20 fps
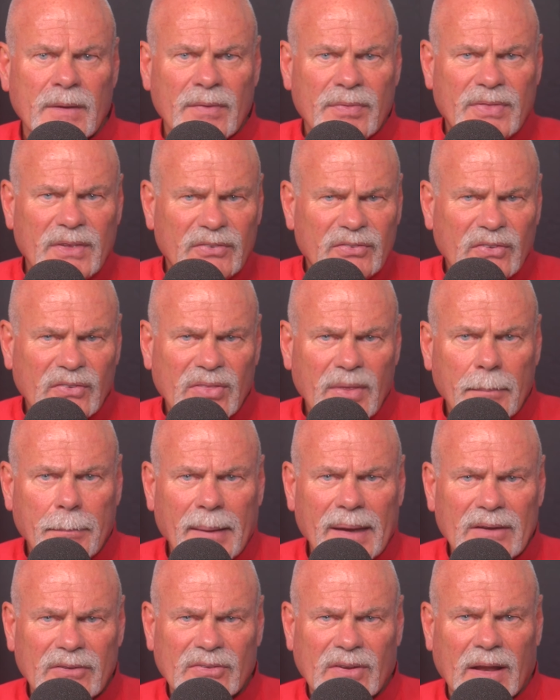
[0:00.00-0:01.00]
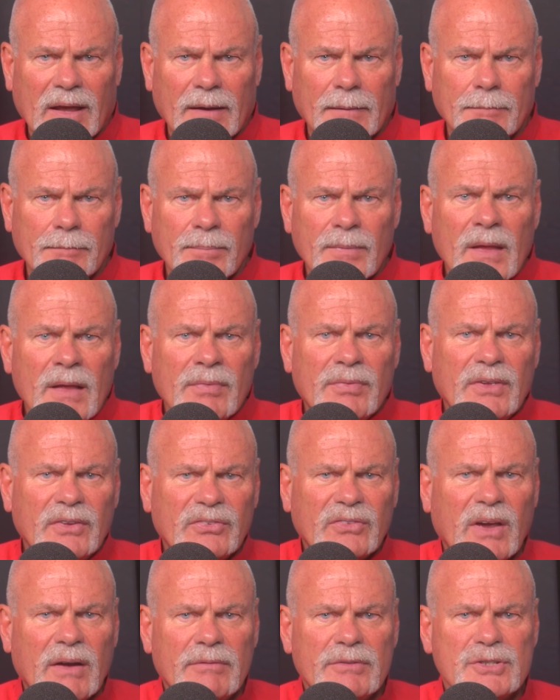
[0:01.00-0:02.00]
This is the baseline. This
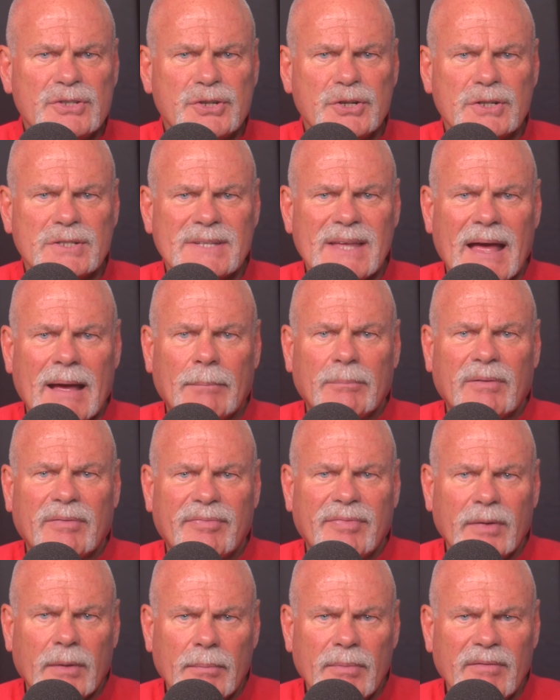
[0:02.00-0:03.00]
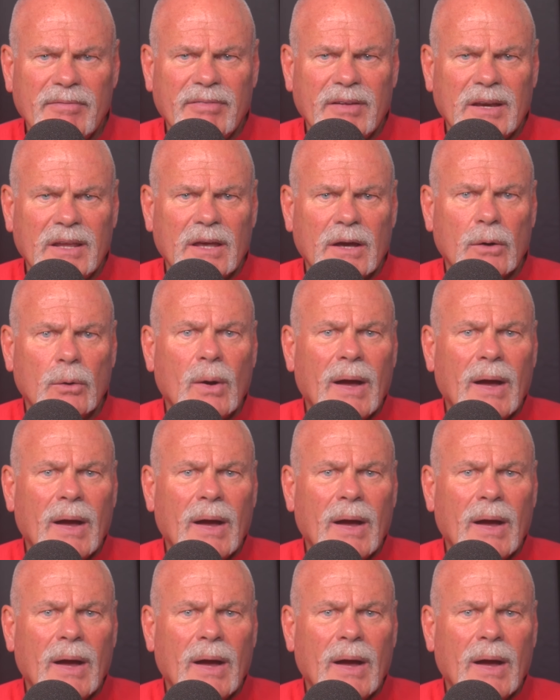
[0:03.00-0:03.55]
covers your time to film the video,